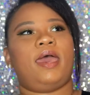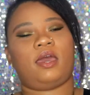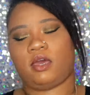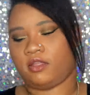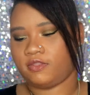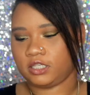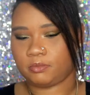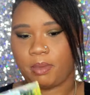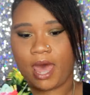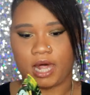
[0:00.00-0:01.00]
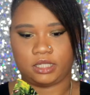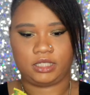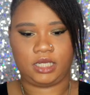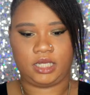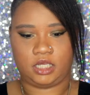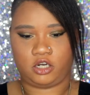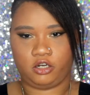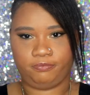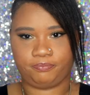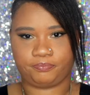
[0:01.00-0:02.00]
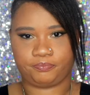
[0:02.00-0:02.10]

And this palette here